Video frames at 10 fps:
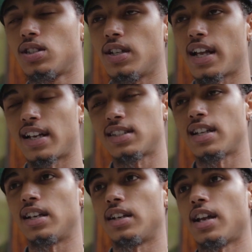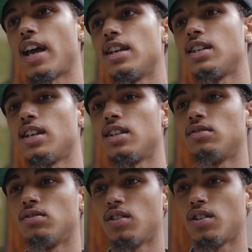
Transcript: to that extent, as in